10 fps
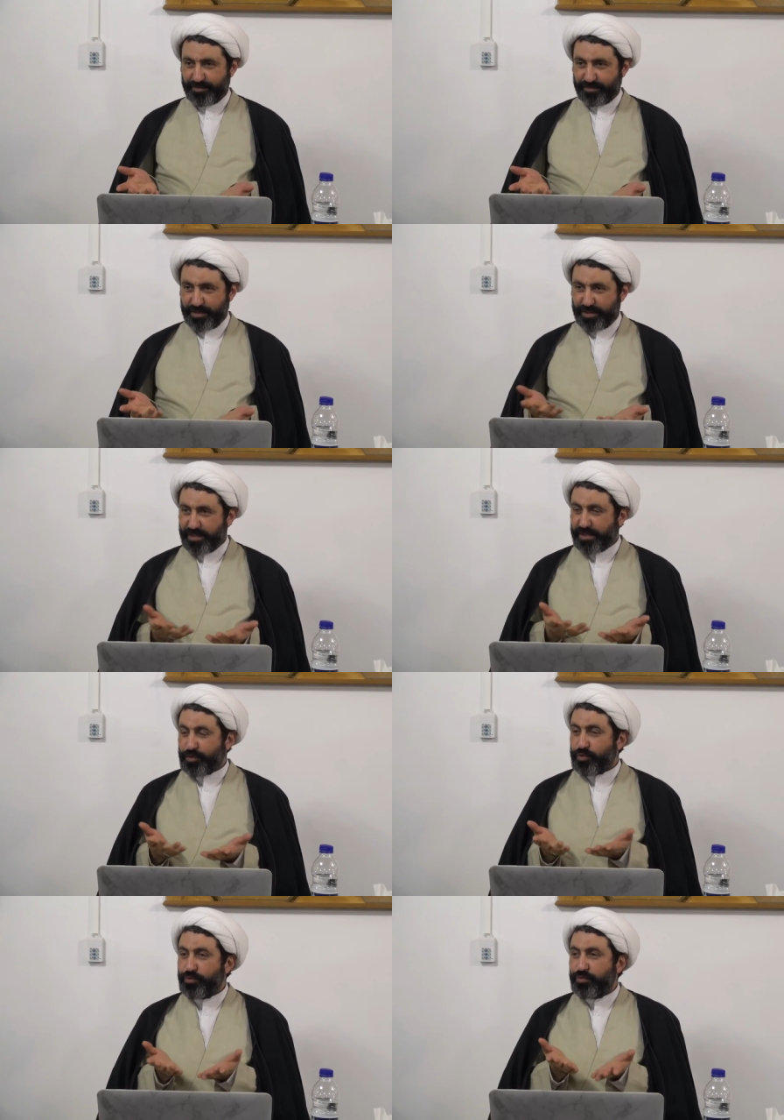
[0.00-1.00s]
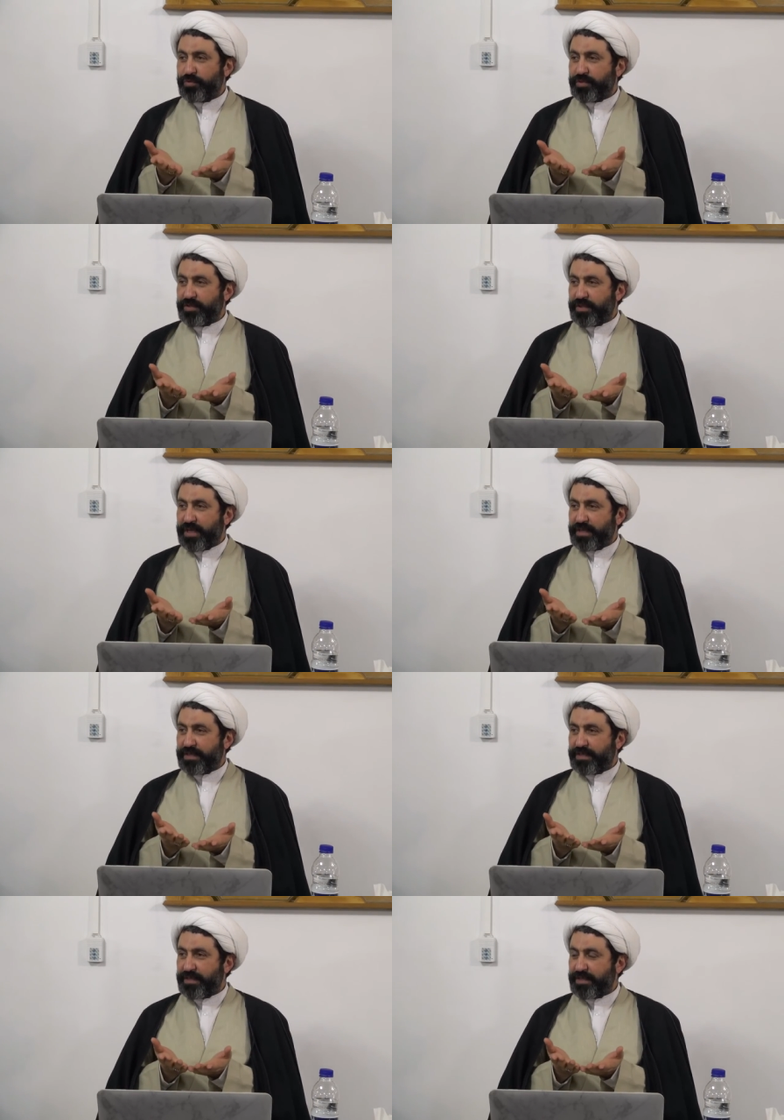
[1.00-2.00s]
But these are two
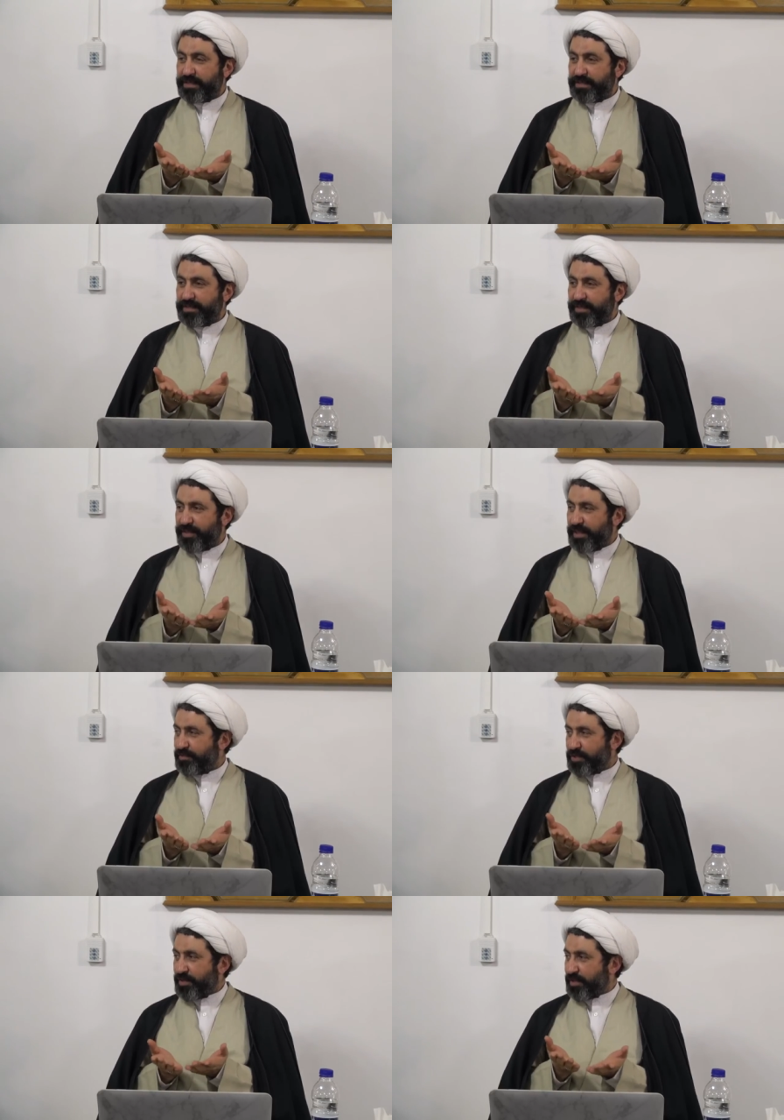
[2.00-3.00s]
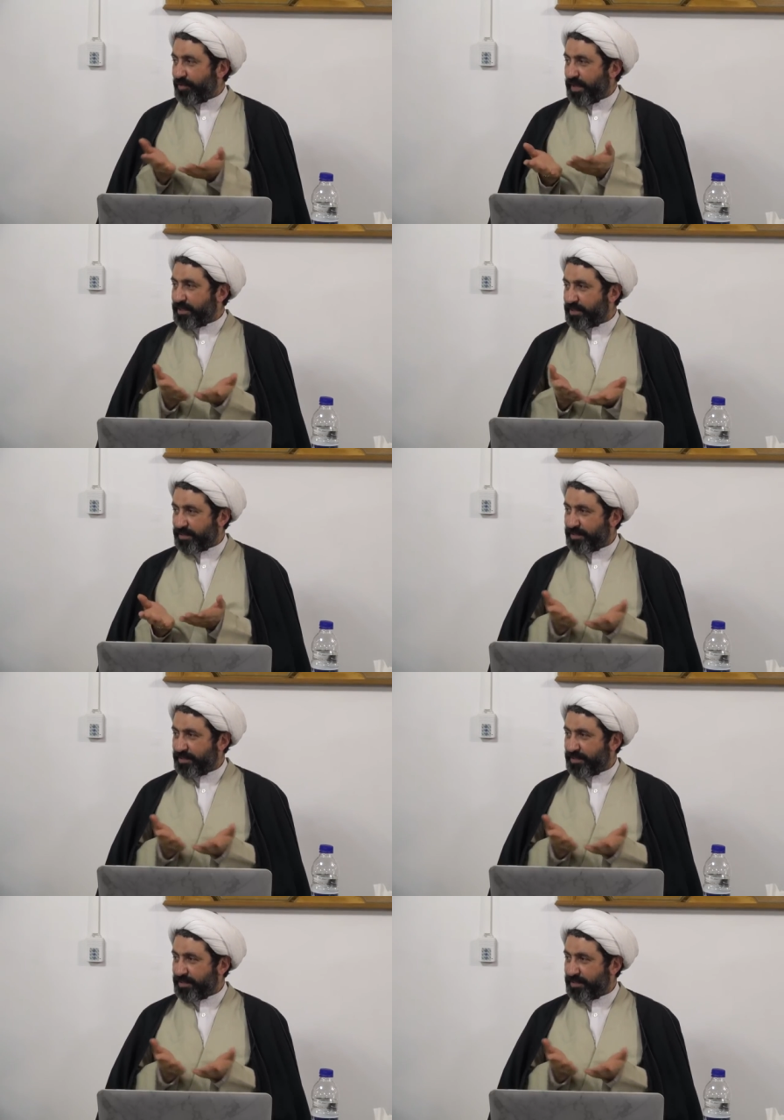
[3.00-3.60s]
uh, things which are not related.